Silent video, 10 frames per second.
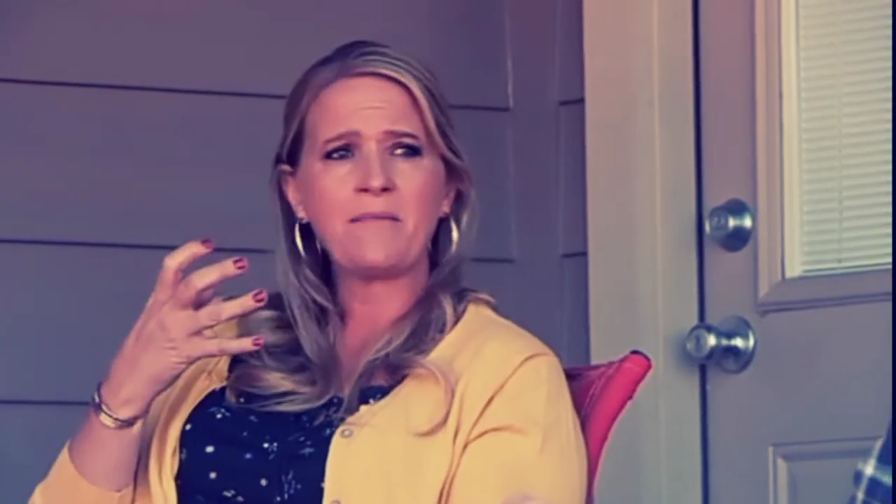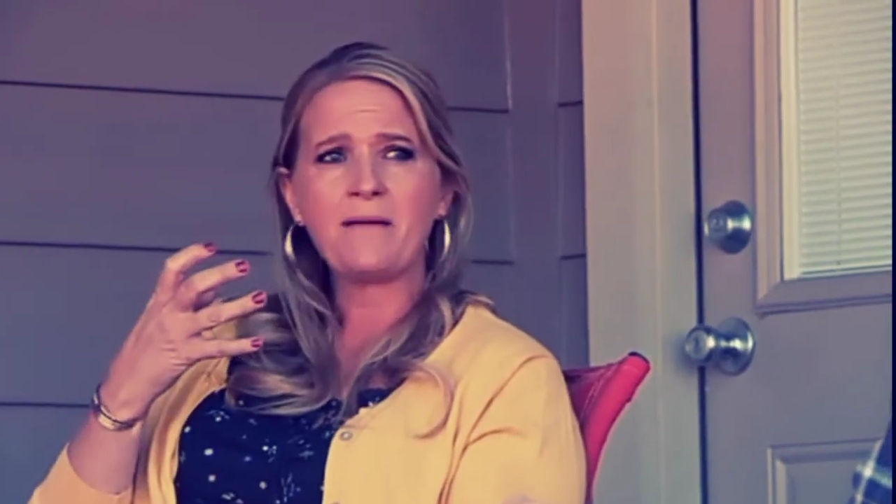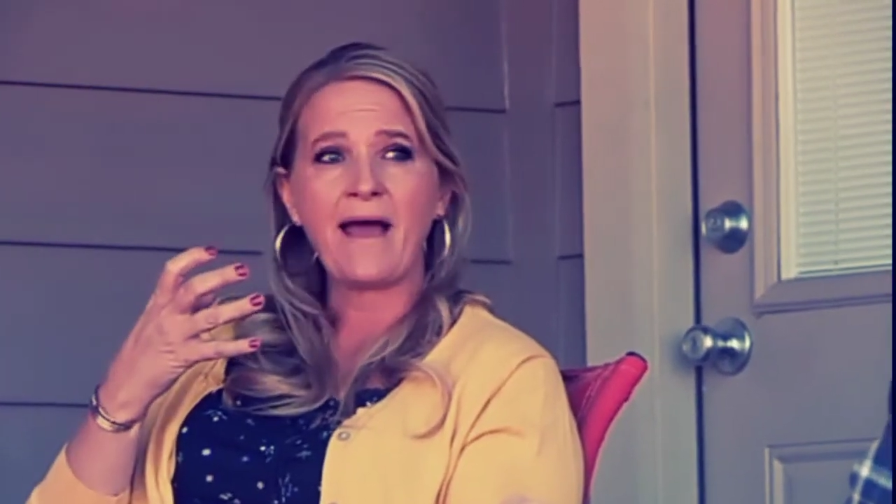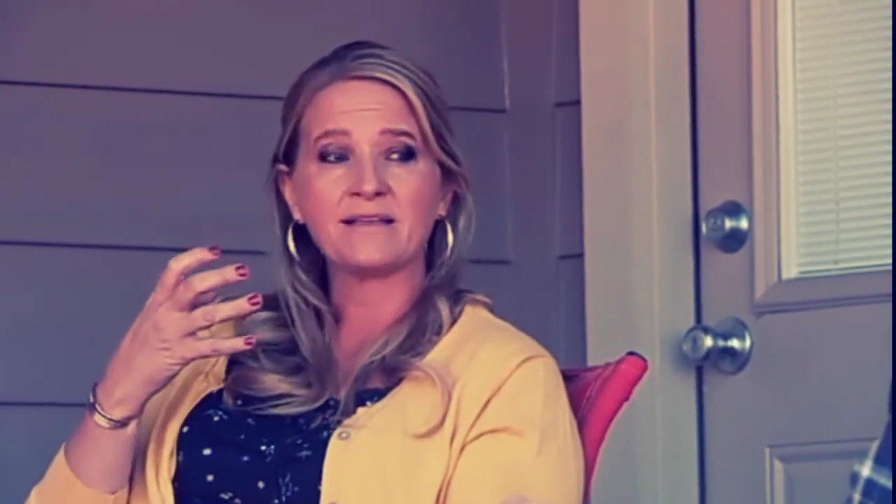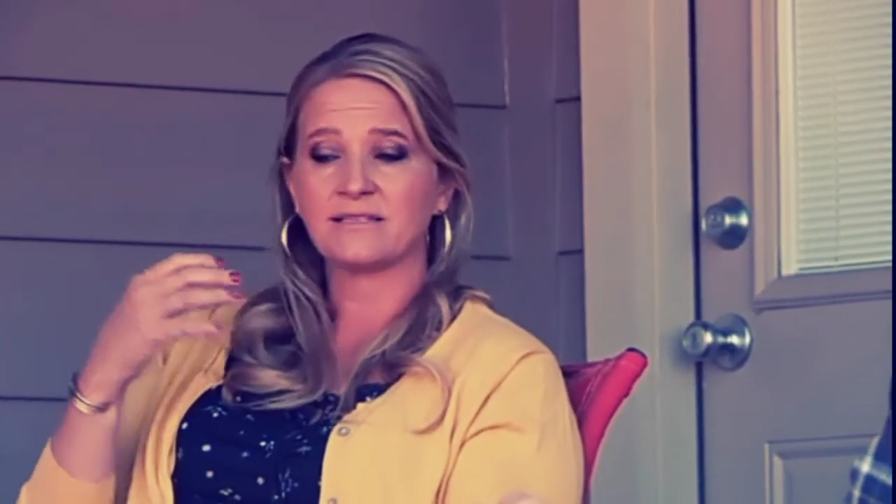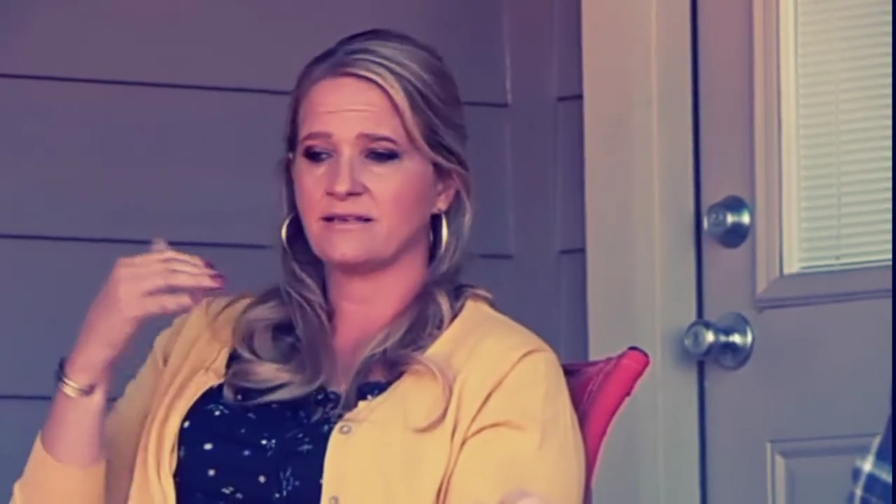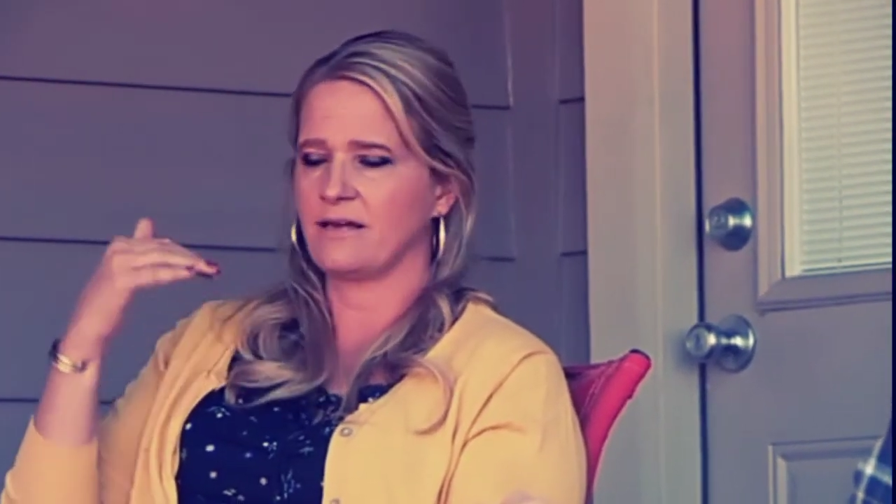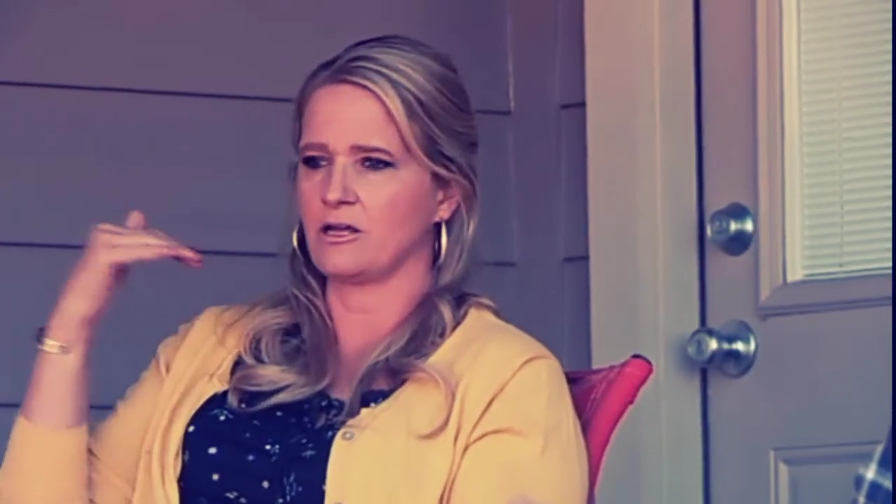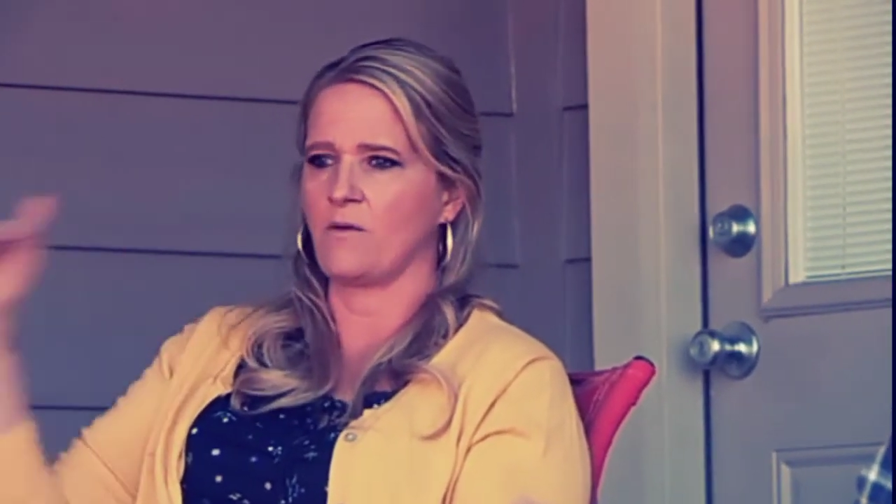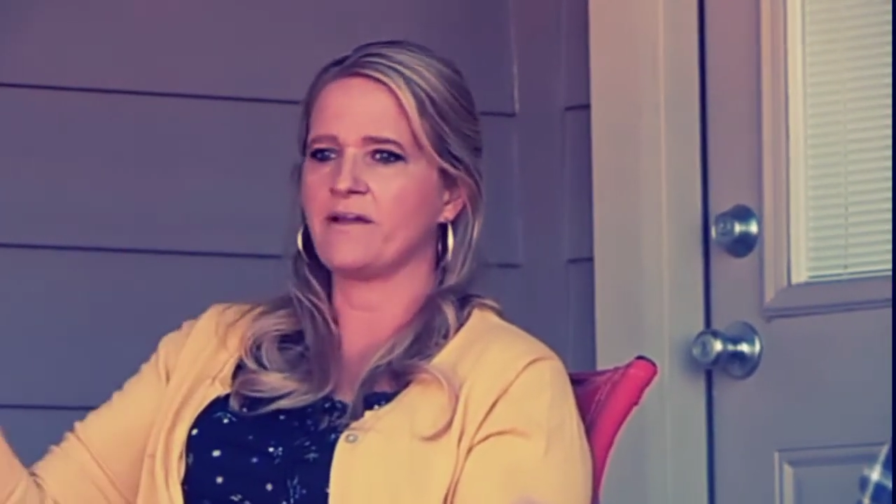mask
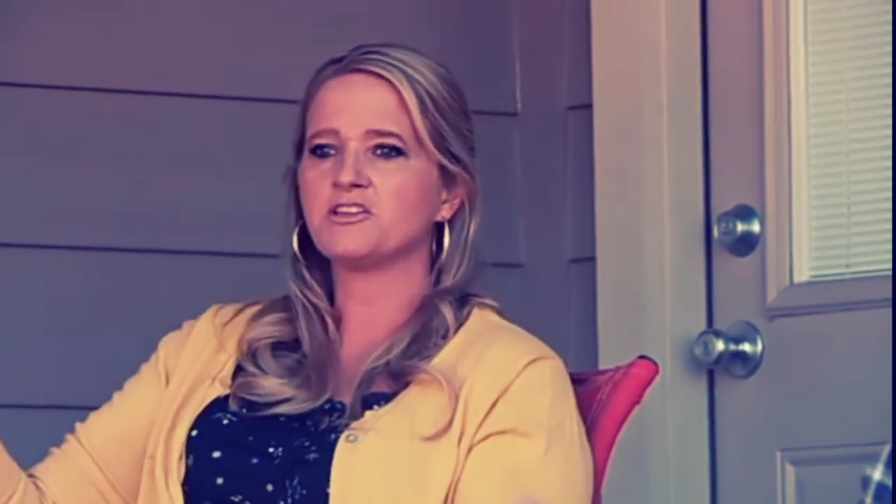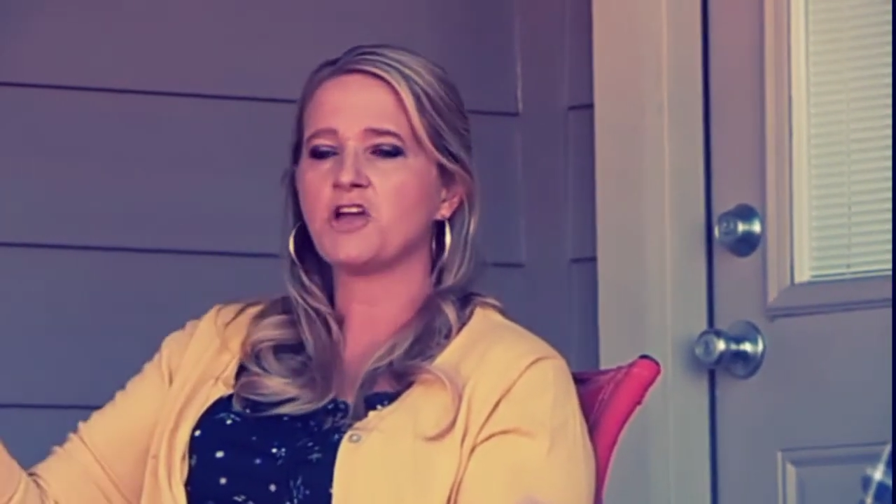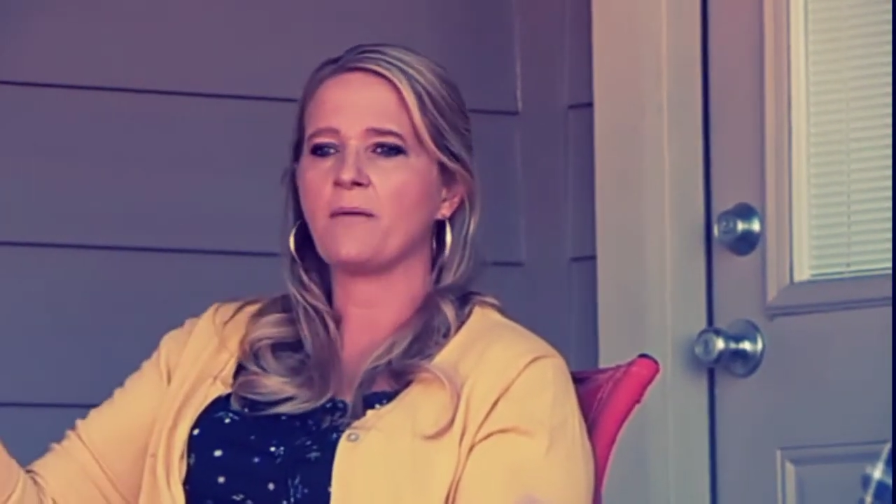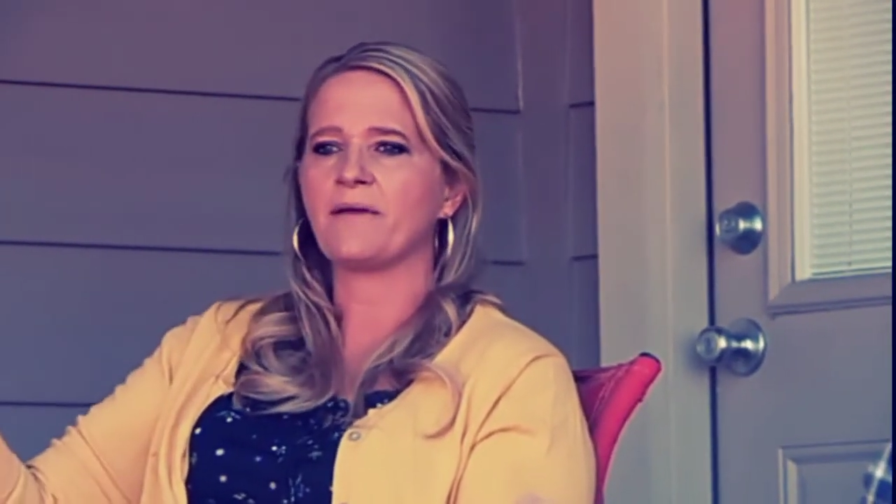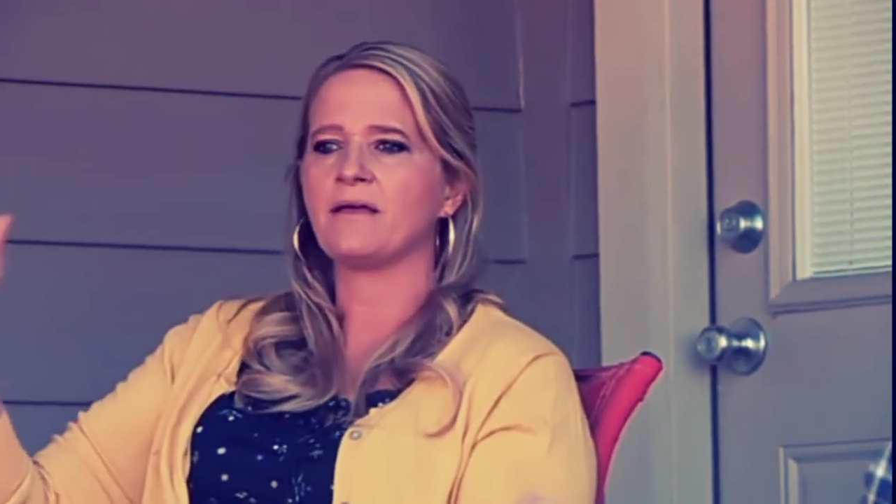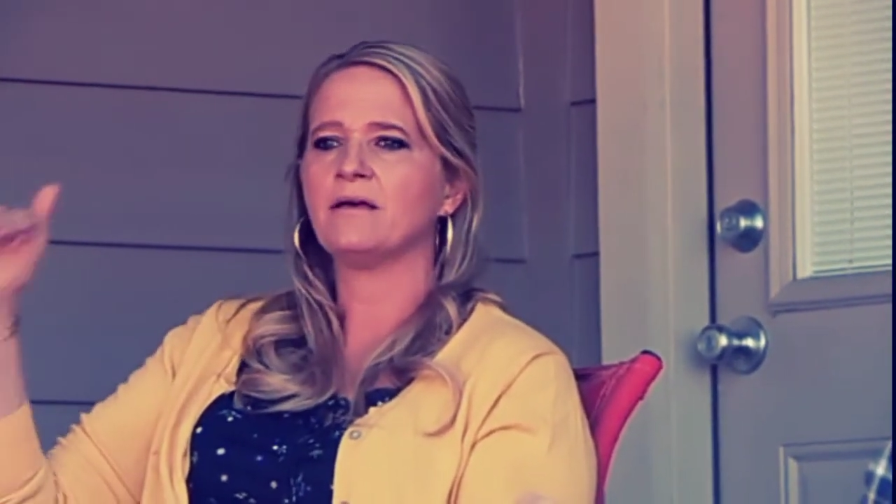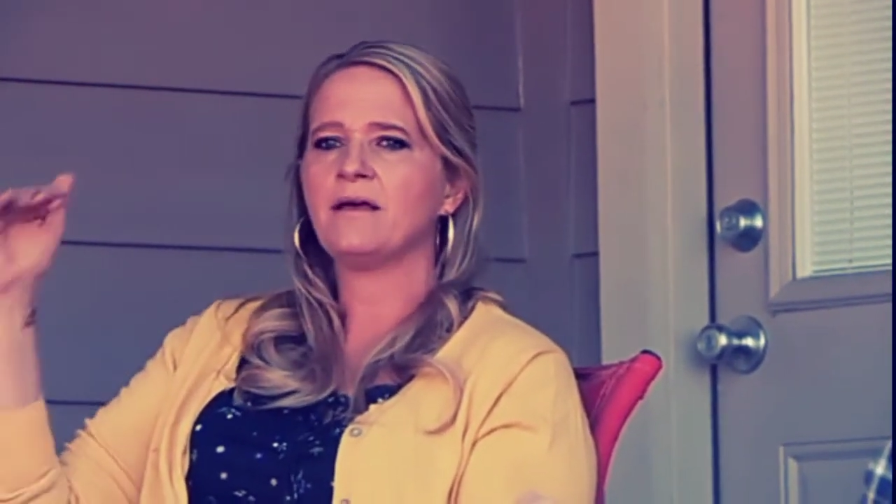and going and shopping